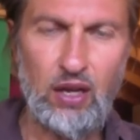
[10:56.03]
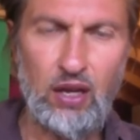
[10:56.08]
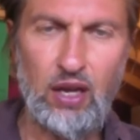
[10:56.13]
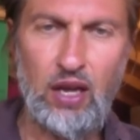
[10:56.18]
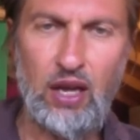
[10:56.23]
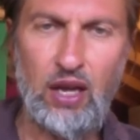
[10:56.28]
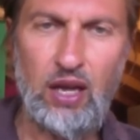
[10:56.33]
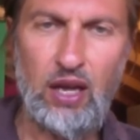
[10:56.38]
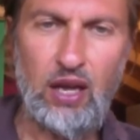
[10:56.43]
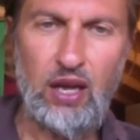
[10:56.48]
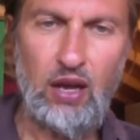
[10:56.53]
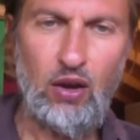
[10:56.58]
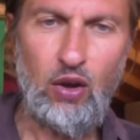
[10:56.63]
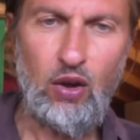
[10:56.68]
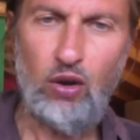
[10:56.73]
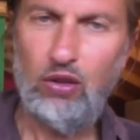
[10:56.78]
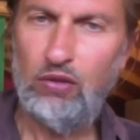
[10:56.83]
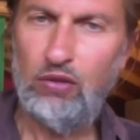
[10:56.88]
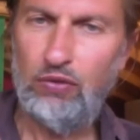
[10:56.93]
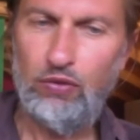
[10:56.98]

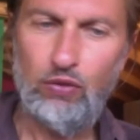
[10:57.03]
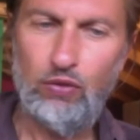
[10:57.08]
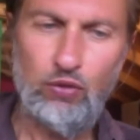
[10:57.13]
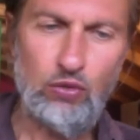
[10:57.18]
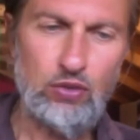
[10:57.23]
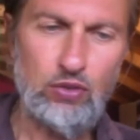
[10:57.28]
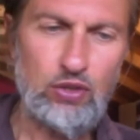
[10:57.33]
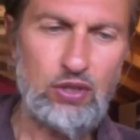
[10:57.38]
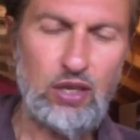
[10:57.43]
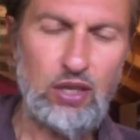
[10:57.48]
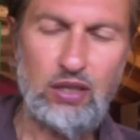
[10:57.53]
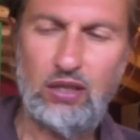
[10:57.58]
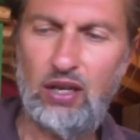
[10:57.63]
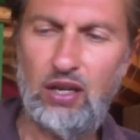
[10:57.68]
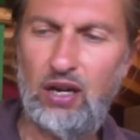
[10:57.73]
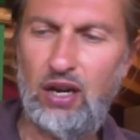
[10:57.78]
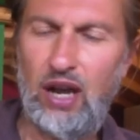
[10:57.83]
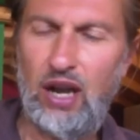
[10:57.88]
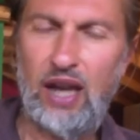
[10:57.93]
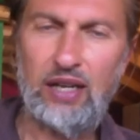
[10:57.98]
All the foods that
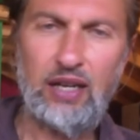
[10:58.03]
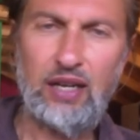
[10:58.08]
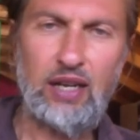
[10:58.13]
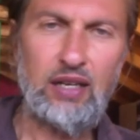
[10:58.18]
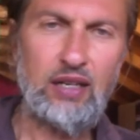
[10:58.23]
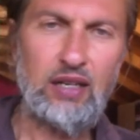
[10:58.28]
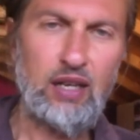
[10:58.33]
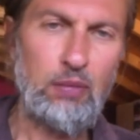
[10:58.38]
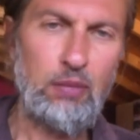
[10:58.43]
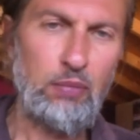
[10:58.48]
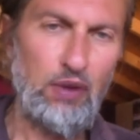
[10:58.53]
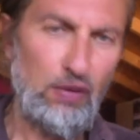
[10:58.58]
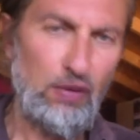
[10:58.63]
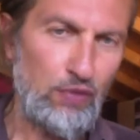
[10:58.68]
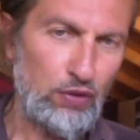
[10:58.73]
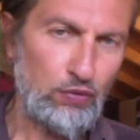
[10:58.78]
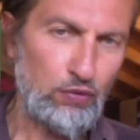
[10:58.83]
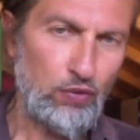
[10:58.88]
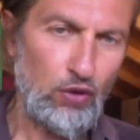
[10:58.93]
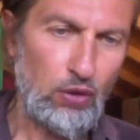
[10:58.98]
are alkaline are
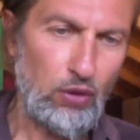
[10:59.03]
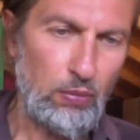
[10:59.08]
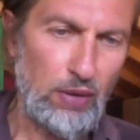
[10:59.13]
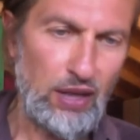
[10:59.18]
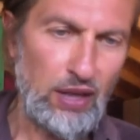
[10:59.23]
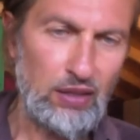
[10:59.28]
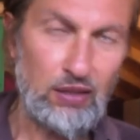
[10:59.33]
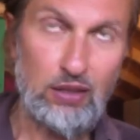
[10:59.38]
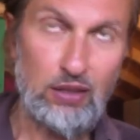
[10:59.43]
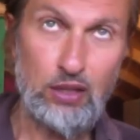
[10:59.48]
perfect for our bodies,